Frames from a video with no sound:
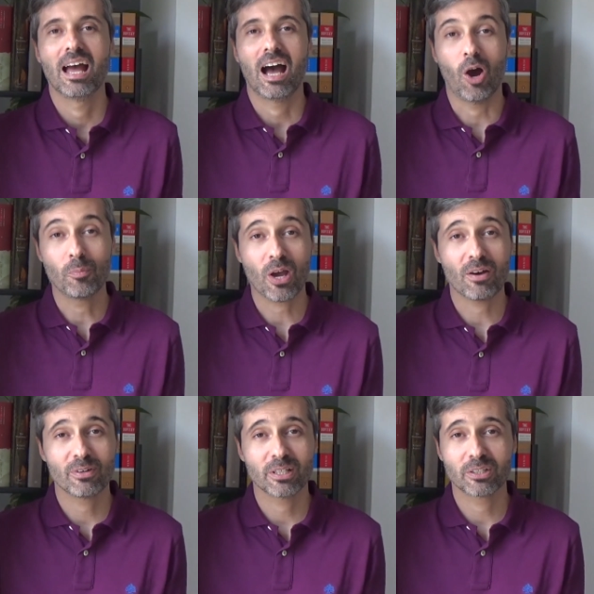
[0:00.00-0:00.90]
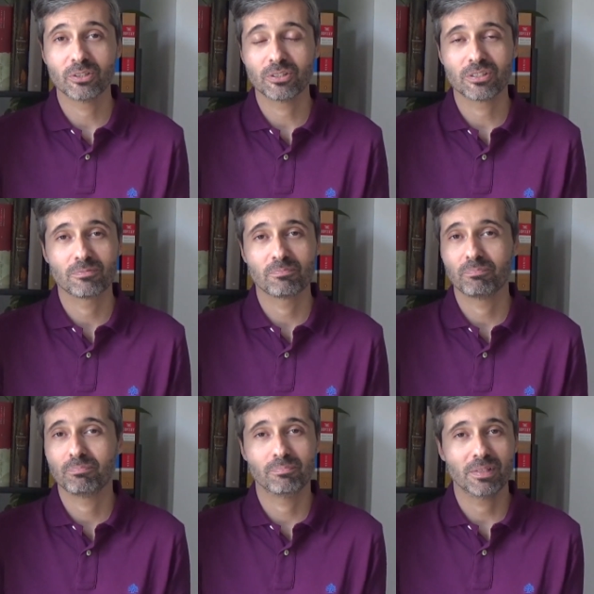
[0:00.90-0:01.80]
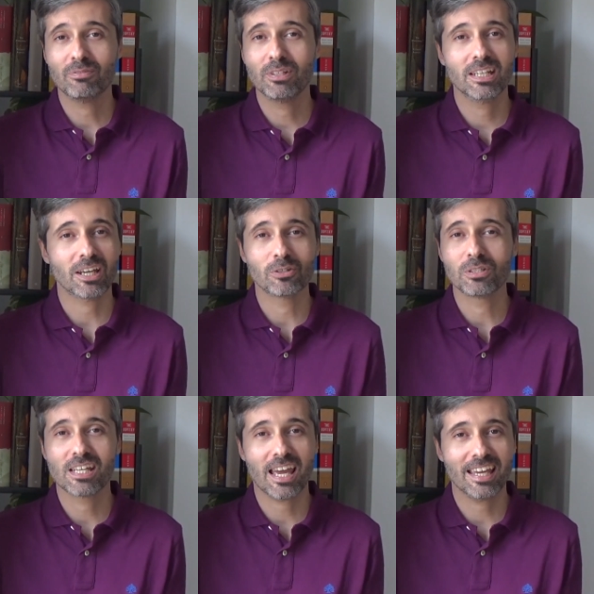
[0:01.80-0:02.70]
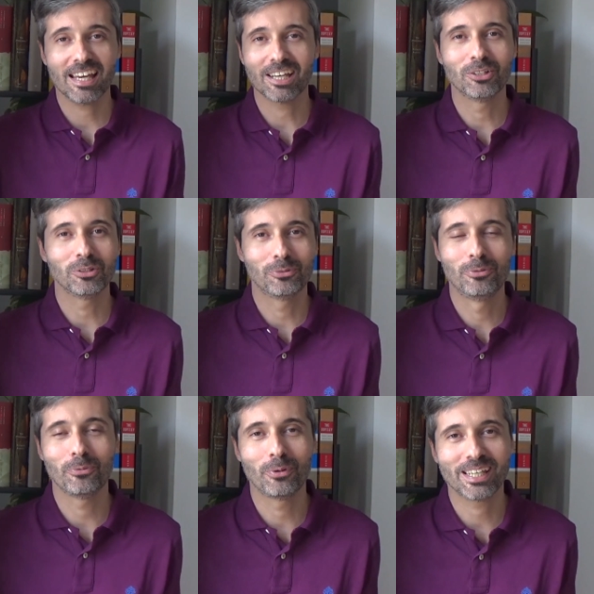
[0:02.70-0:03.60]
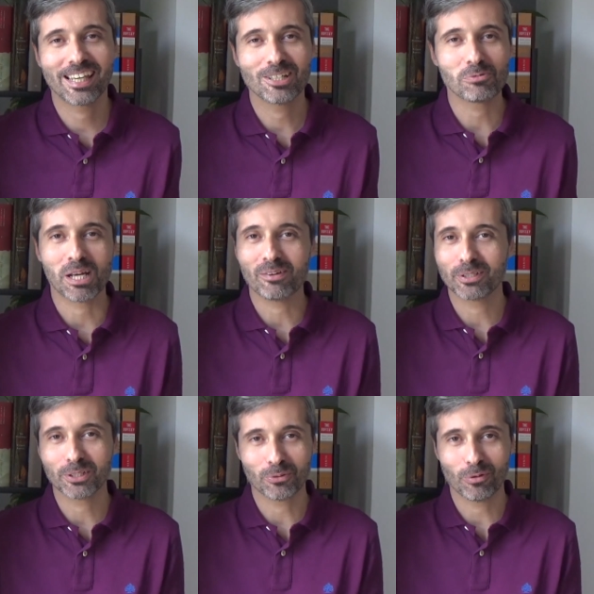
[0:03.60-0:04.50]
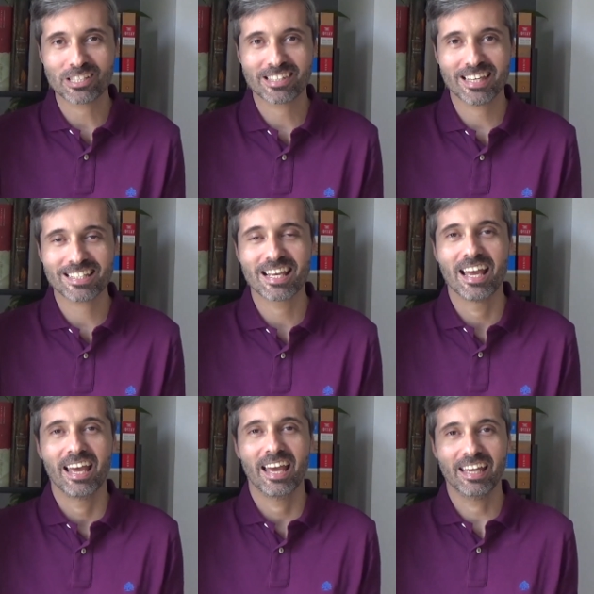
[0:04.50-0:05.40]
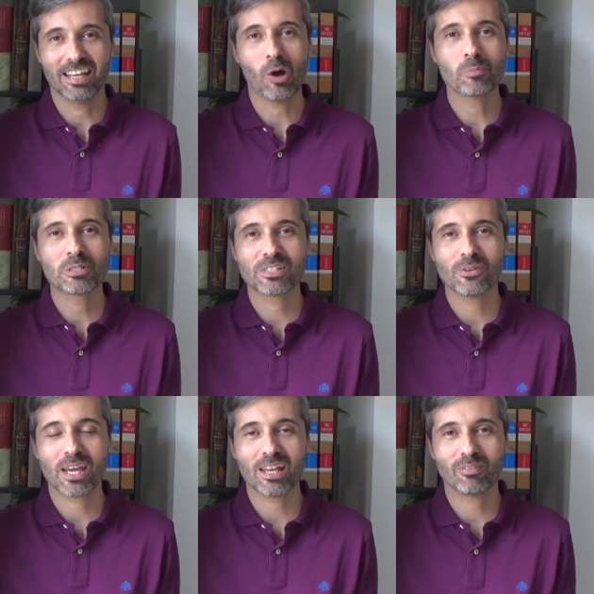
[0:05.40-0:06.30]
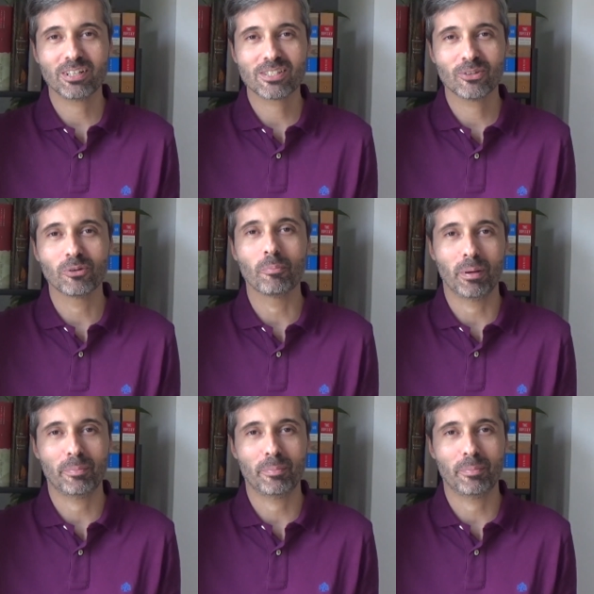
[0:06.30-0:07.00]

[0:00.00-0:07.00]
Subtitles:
I hope you have a good evening, a good day, a good weekend whenever you watch this, and I hope to see you again very soon. Bye